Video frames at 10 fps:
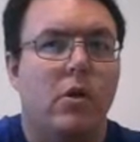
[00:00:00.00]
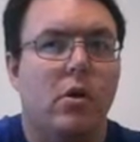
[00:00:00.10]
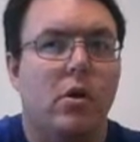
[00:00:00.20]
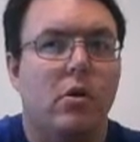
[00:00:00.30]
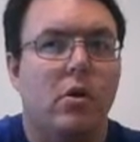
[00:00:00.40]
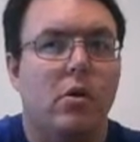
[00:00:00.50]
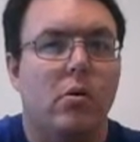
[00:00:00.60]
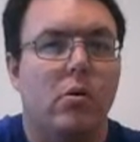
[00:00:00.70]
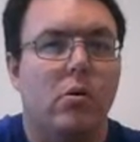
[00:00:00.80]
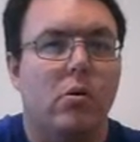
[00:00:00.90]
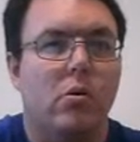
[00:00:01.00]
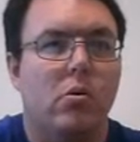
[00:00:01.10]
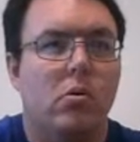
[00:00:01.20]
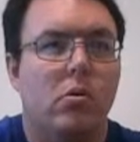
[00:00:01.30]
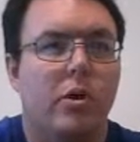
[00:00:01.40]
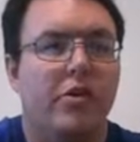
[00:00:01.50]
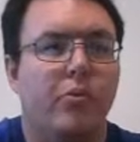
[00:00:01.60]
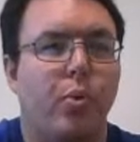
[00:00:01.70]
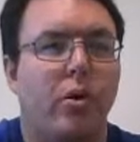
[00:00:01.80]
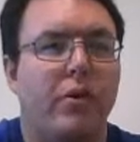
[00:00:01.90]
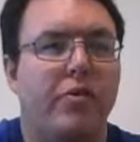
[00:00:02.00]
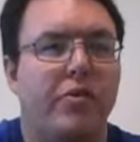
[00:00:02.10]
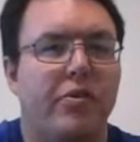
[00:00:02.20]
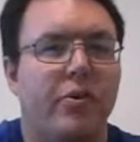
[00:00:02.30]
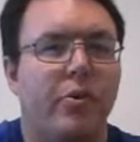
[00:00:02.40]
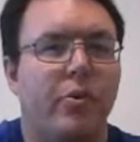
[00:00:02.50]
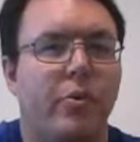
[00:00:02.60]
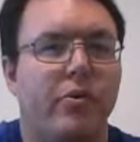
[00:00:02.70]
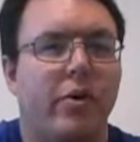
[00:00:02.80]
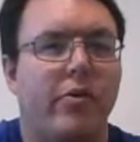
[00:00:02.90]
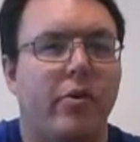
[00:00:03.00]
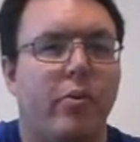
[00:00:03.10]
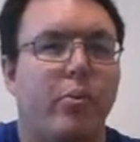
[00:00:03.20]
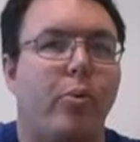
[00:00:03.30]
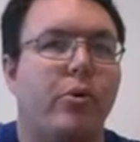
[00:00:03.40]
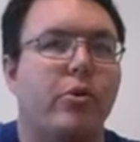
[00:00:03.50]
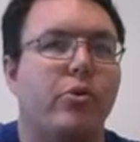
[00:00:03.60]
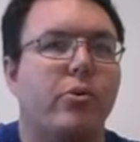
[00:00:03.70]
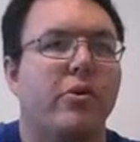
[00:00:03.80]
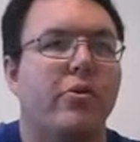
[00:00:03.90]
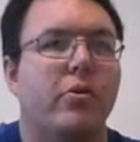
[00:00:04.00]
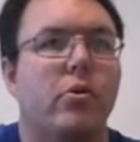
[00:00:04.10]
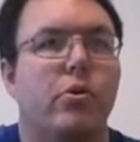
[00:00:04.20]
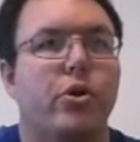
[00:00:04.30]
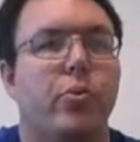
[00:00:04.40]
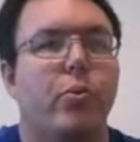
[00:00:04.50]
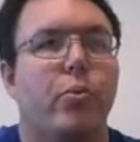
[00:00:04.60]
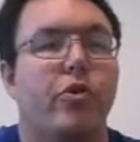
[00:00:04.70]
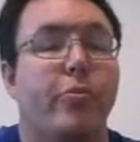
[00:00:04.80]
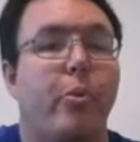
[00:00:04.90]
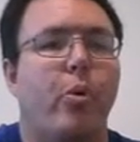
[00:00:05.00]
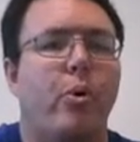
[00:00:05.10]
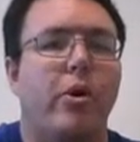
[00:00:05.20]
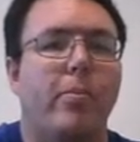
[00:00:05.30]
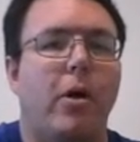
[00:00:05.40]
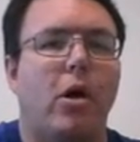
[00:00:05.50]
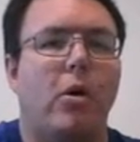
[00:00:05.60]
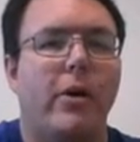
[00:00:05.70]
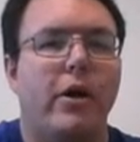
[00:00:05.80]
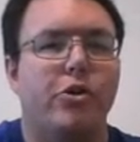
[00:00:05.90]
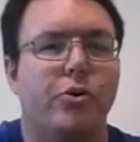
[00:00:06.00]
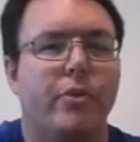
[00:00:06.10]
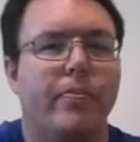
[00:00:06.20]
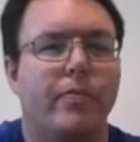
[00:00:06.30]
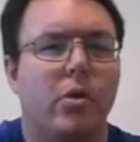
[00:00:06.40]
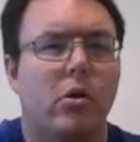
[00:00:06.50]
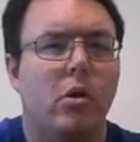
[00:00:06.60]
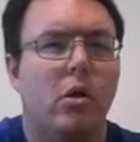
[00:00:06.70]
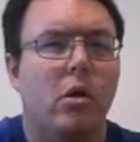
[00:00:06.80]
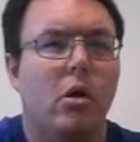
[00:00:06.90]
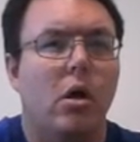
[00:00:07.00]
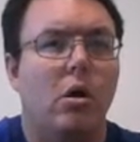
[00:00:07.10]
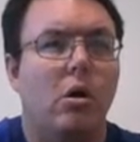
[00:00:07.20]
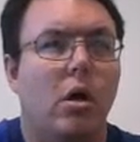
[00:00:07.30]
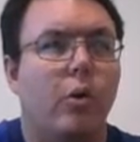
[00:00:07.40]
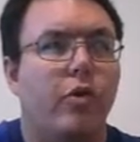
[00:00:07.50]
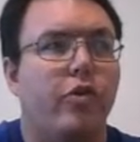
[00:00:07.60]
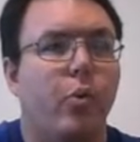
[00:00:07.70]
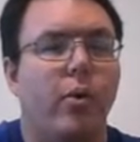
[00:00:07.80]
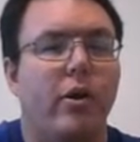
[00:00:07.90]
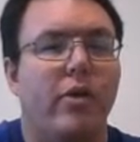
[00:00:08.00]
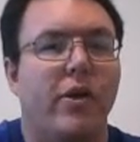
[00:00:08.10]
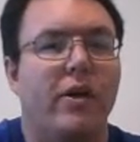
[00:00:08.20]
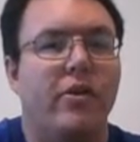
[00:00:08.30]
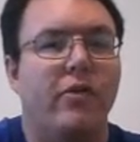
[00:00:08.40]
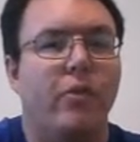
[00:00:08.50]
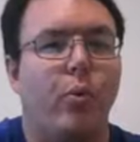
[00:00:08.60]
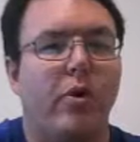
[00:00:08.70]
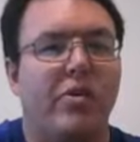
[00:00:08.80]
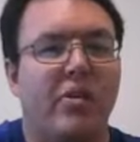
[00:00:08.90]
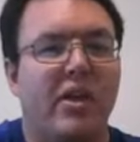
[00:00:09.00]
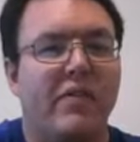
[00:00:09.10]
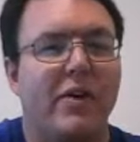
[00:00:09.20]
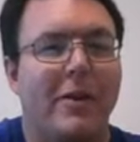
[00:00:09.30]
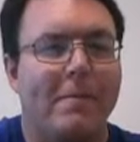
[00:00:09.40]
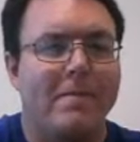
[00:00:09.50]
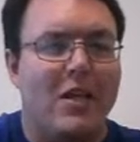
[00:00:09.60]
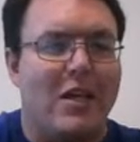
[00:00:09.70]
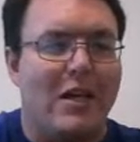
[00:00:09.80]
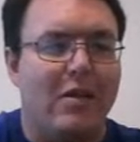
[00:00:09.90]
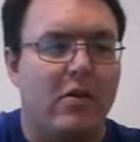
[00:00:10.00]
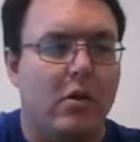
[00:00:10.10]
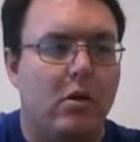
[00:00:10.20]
And his wife Cecilia was also pretty interesting. She was born in Bala Battery, August 20th, 1847, and